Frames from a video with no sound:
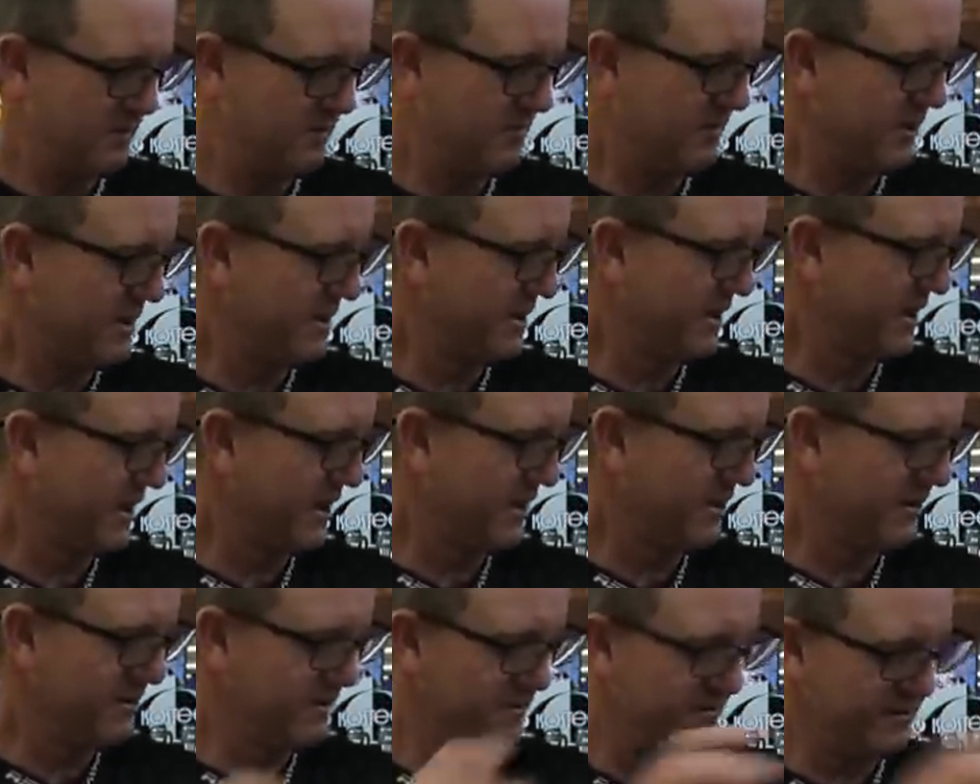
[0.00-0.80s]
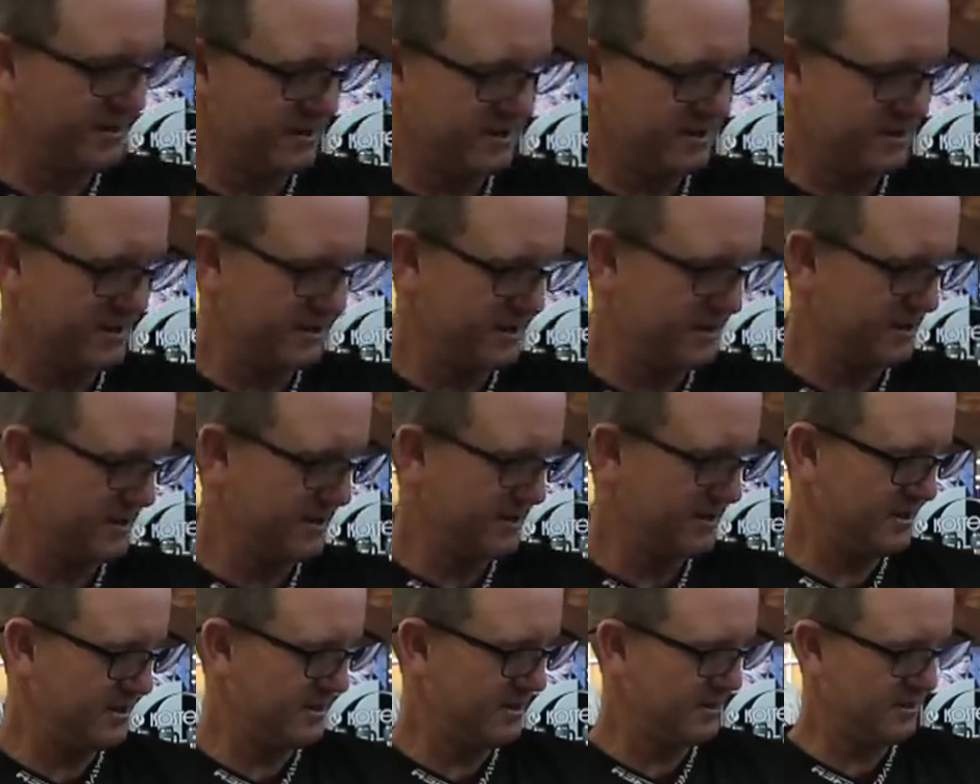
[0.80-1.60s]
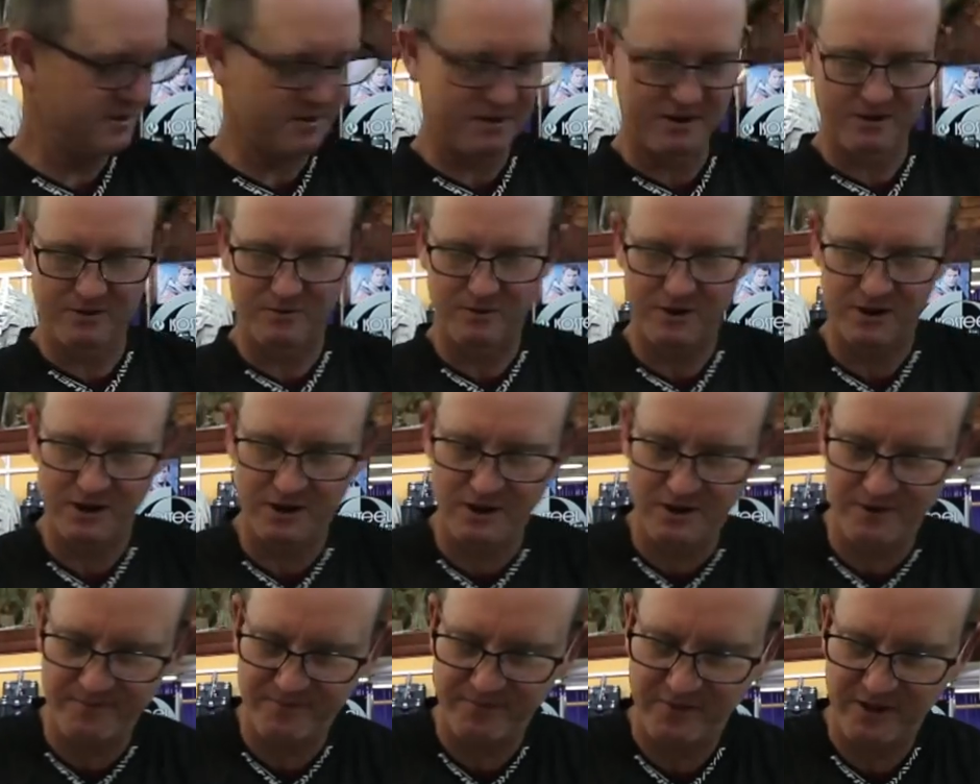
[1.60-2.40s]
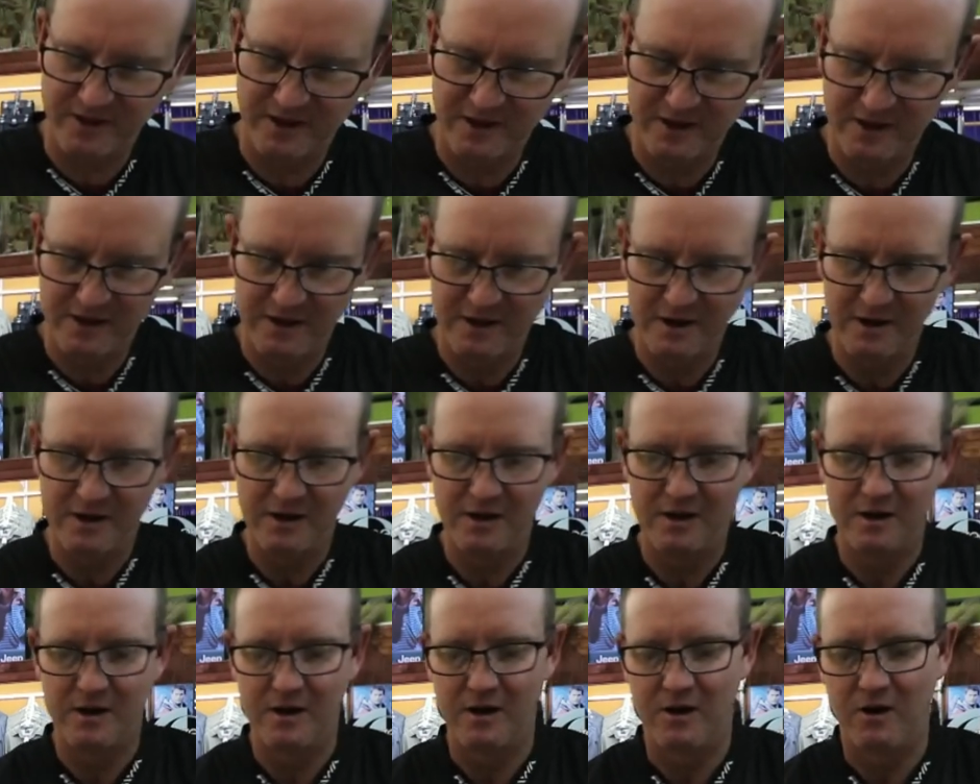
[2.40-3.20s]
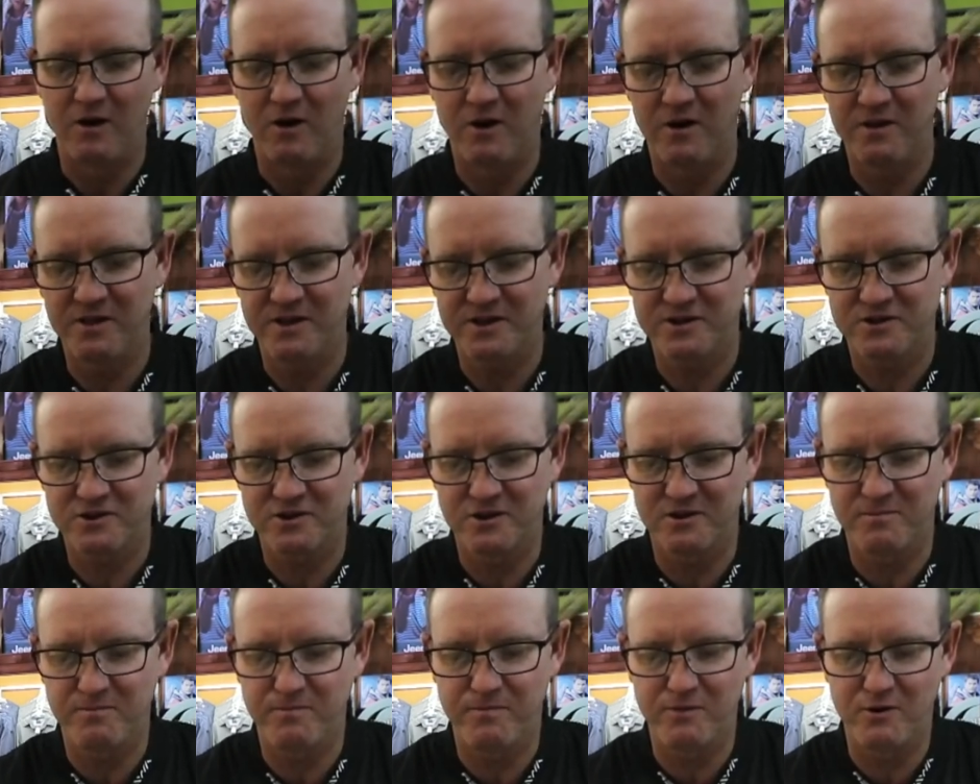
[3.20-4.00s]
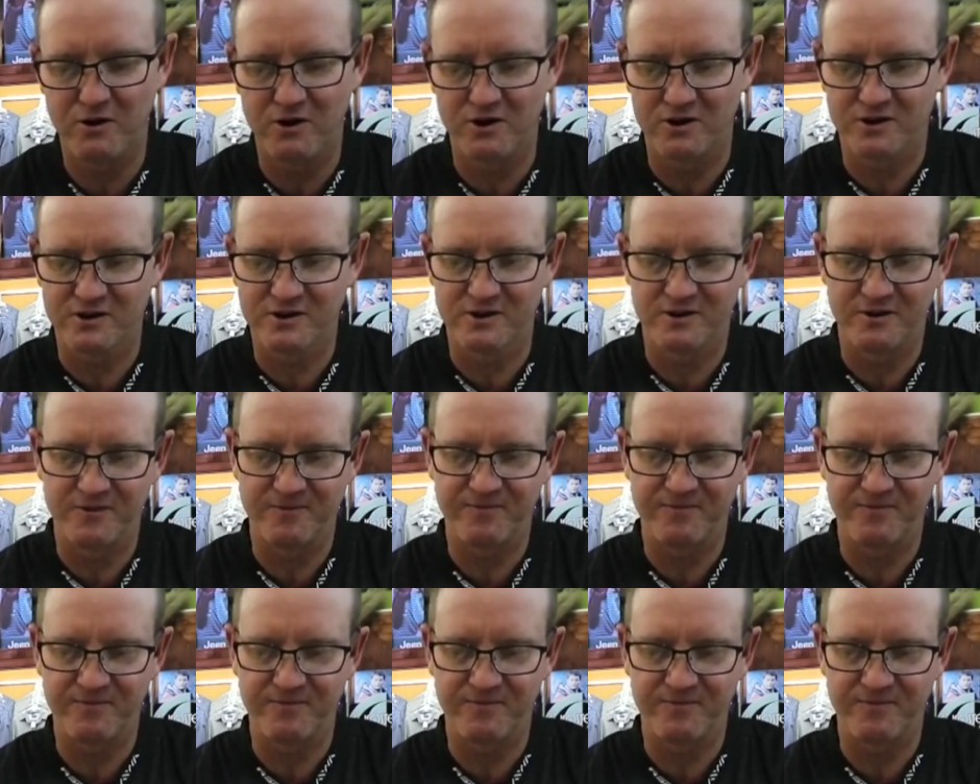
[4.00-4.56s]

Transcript: on the end of it. There we go. On the top part